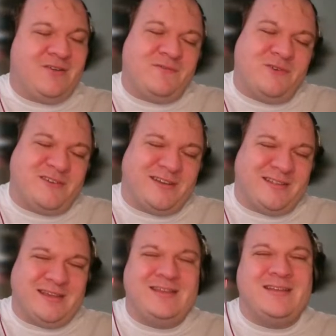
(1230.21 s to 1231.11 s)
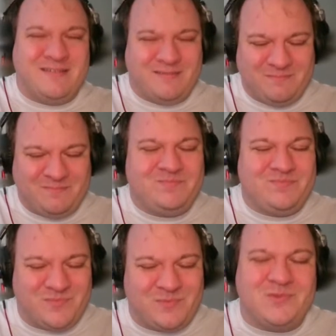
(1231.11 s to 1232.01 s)
Now, unfortunately,
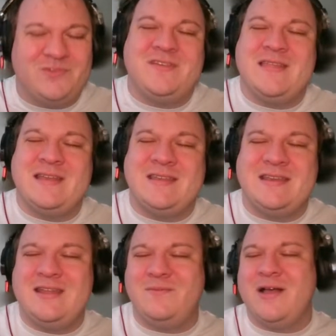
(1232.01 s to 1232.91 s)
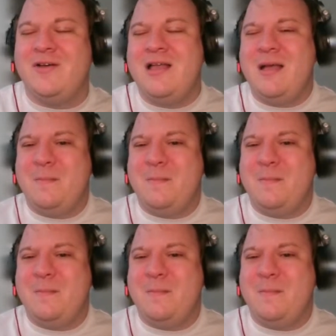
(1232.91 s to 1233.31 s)
we'll see that didn't end well.